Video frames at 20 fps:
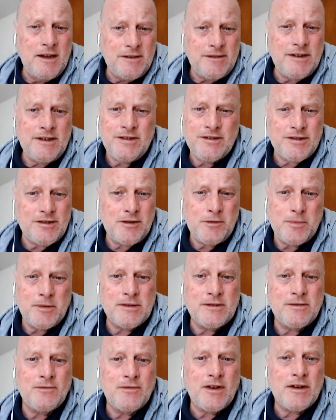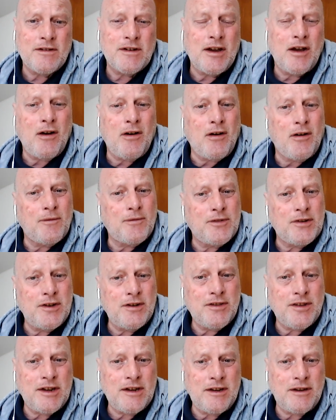this soup isn't very hot. Do
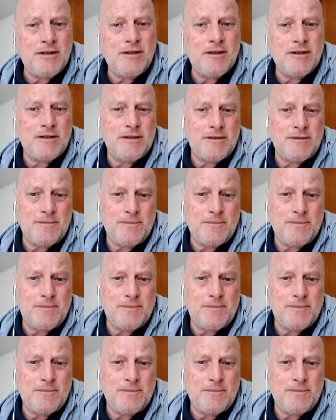you think you could